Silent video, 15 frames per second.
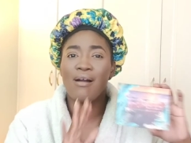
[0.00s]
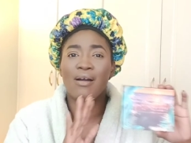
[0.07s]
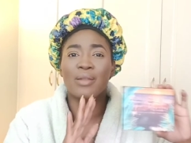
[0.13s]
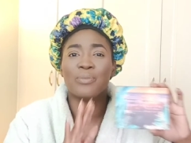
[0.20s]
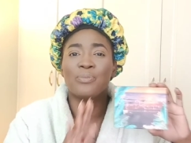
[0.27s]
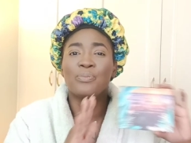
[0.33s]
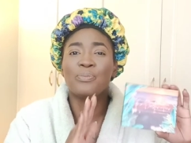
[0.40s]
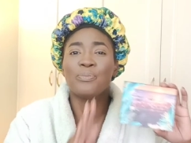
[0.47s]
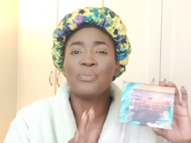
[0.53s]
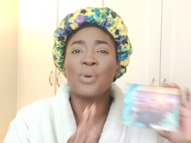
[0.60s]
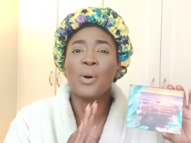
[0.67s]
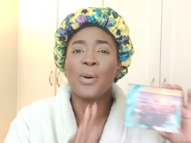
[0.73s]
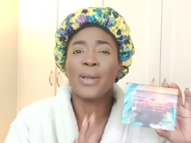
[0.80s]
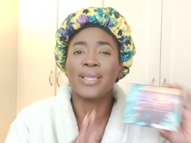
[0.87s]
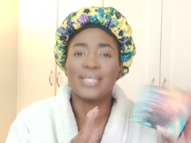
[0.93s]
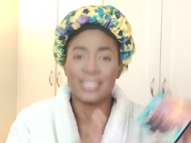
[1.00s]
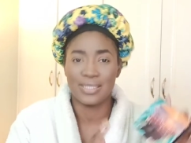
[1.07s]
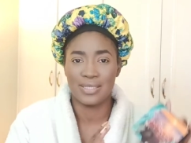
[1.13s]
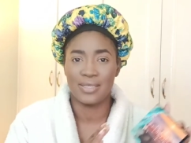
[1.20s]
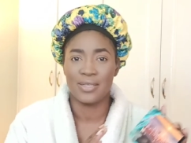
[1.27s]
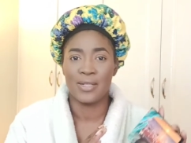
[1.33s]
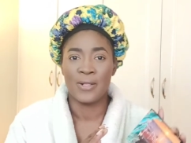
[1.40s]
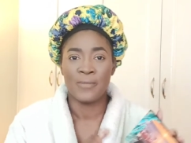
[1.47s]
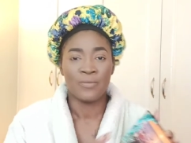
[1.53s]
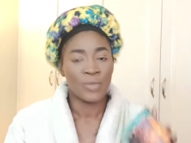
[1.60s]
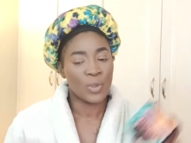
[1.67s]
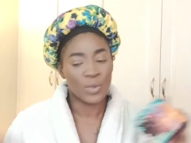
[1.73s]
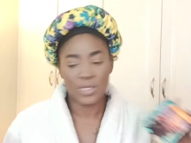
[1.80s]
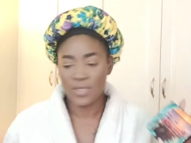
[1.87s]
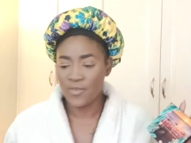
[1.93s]
on point
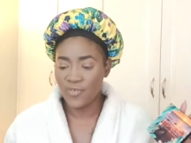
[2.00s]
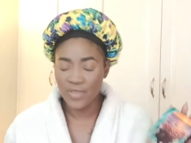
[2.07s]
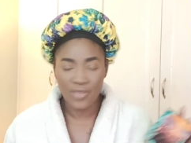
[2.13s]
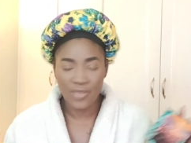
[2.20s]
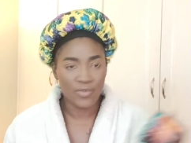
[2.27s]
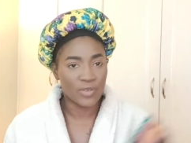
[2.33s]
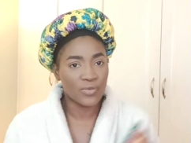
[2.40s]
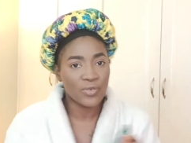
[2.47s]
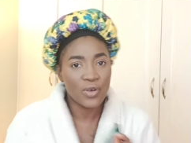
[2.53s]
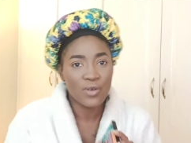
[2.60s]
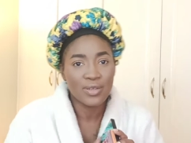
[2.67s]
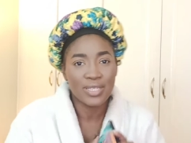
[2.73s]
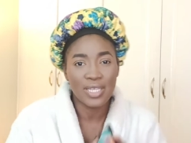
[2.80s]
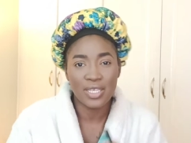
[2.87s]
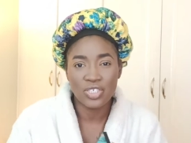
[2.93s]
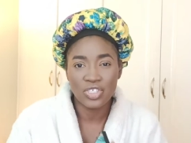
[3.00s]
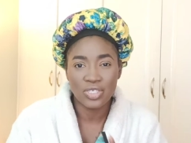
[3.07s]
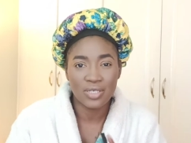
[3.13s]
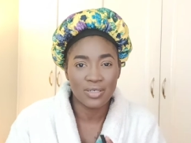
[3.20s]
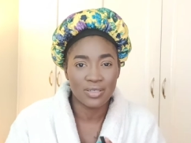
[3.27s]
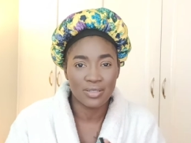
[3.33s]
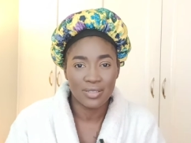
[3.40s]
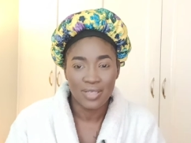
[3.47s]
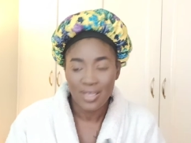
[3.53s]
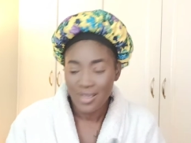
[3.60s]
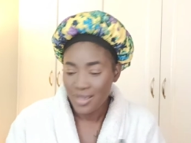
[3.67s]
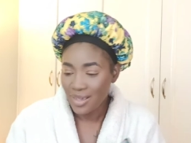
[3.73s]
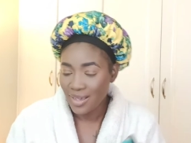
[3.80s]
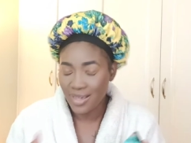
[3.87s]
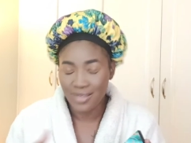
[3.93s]
with your favorite foundation.
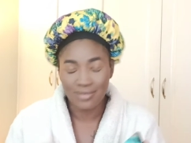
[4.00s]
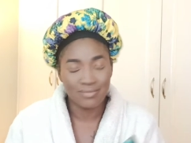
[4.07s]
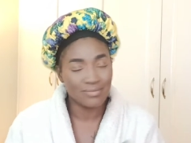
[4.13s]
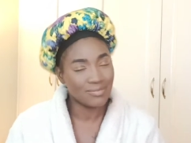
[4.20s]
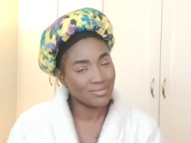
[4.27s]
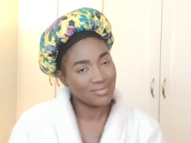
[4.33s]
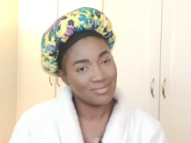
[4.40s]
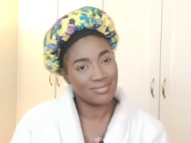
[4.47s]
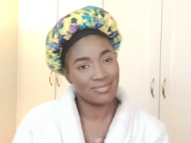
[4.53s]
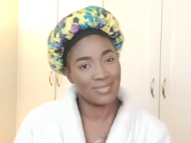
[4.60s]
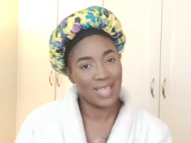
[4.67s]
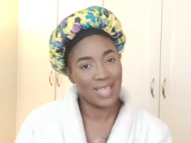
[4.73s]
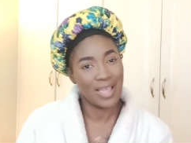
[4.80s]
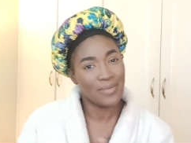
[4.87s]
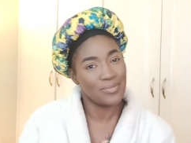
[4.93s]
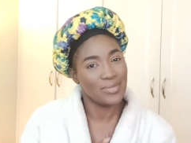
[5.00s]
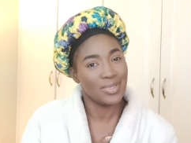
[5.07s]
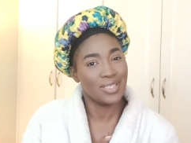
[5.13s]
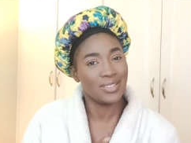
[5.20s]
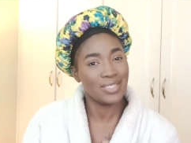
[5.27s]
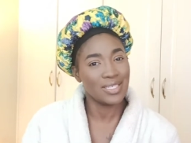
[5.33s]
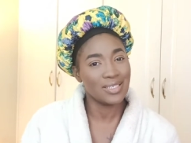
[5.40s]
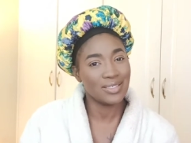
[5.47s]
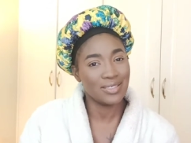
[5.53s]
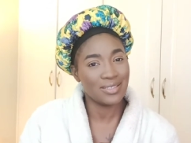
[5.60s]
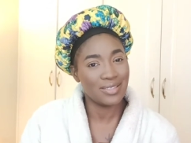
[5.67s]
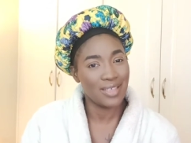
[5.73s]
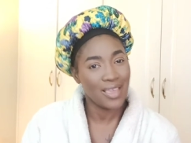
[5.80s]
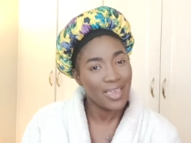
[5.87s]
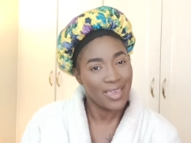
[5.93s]
I, I mean to
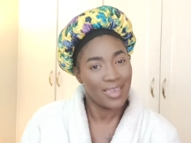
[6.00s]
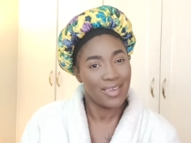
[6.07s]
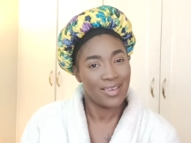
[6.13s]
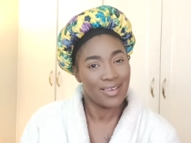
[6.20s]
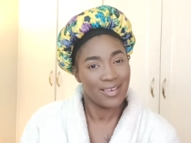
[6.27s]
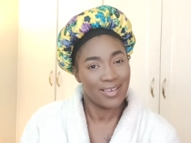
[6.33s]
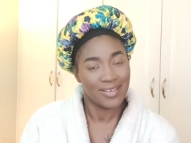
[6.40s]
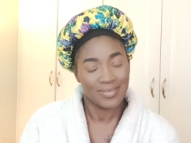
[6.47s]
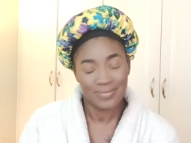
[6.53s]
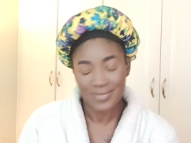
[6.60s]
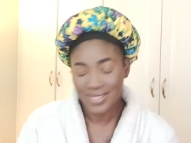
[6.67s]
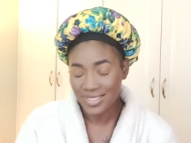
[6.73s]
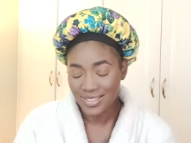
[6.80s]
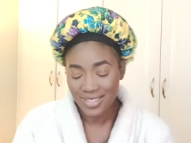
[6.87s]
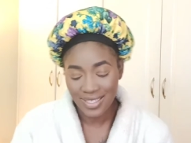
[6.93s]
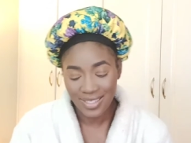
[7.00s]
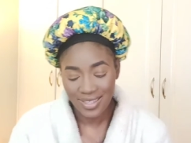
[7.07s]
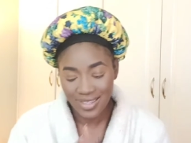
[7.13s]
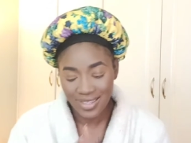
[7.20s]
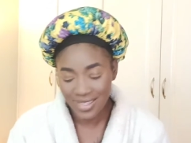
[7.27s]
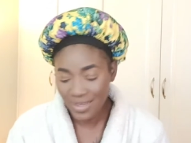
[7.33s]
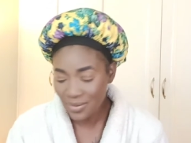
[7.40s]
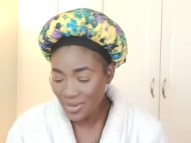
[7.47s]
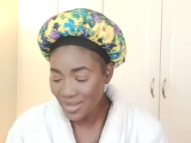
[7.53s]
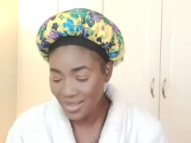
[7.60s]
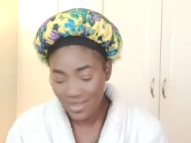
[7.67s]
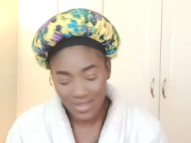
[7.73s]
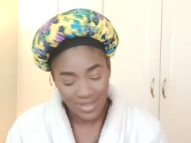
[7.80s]
say, let me